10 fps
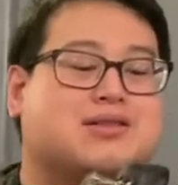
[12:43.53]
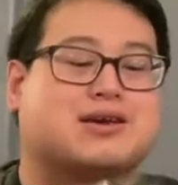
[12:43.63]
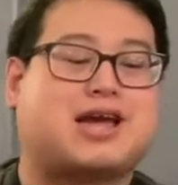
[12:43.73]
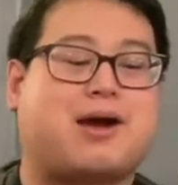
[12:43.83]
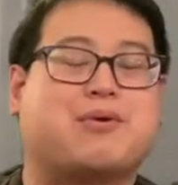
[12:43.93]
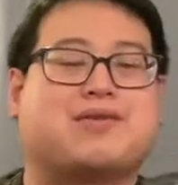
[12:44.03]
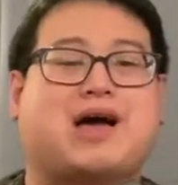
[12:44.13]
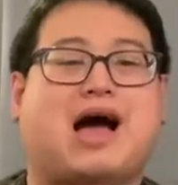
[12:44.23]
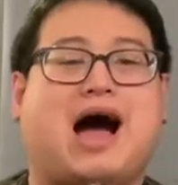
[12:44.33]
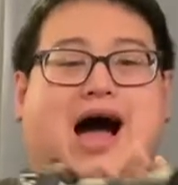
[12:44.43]
The camera
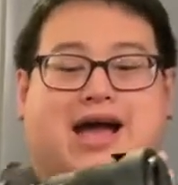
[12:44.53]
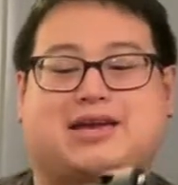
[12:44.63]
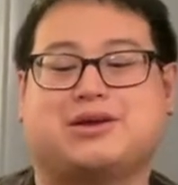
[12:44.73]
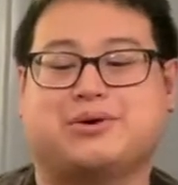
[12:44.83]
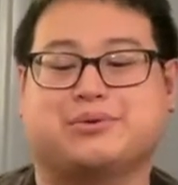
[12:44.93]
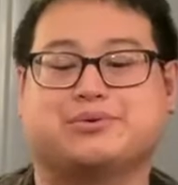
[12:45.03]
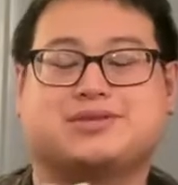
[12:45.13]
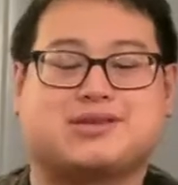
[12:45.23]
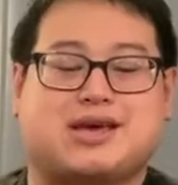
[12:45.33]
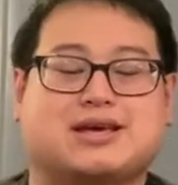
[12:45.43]
that I
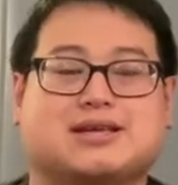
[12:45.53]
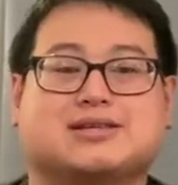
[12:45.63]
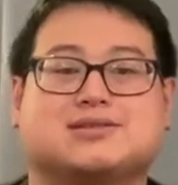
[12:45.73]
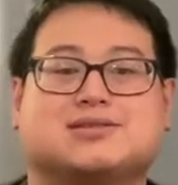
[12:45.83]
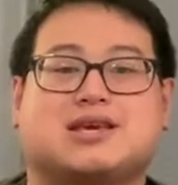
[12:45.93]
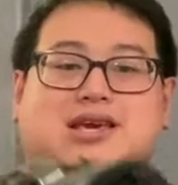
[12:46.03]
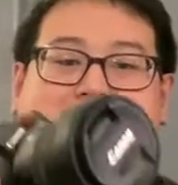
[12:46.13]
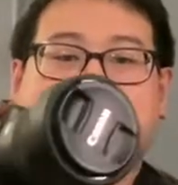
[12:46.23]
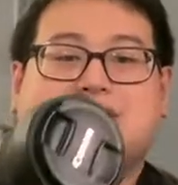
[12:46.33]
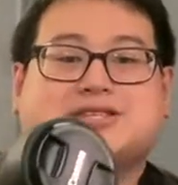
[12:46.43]
use is the
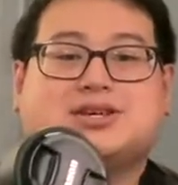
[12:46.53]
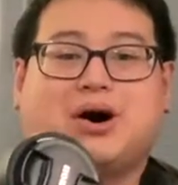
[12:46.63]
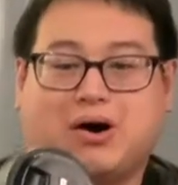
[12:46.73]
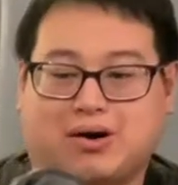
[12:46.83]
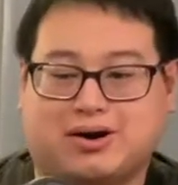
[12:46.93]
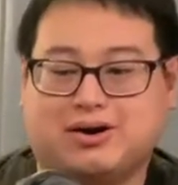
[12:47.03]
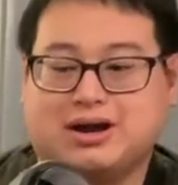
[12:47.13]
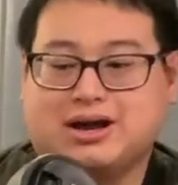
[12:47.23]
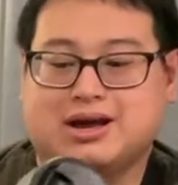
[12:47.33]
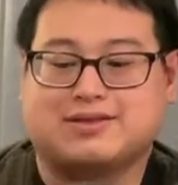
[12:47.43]
EOS R,
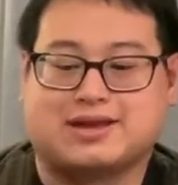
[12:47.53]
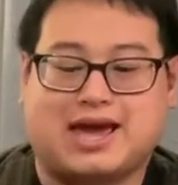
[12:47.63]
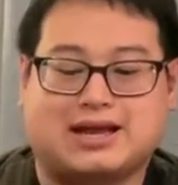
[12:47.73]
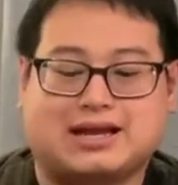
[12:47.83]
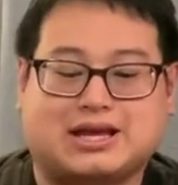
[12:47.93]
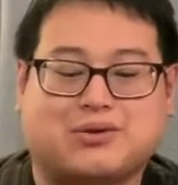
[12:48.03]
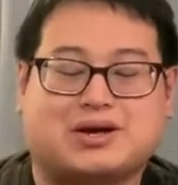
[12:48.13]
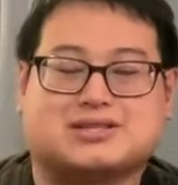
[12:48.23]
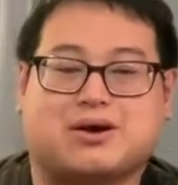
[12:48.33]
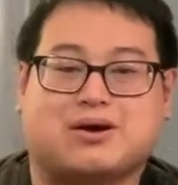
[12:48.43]
the Canon
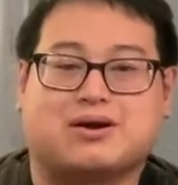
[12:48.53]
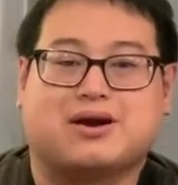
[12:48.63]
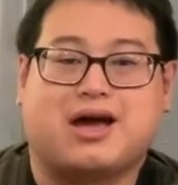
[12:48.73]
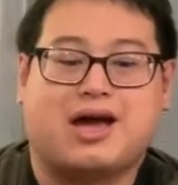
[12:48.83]
EOS R.